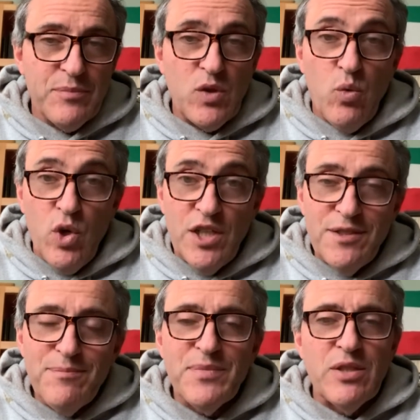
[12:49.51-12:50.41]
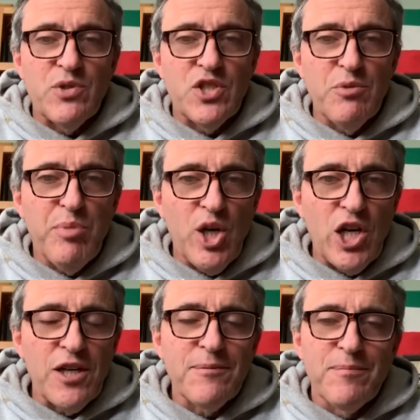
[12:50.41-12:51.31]
1, he was in a
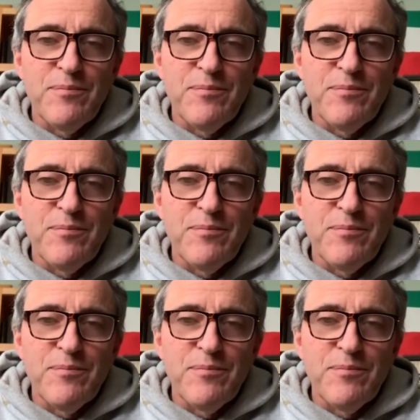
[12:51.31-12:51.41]
bar,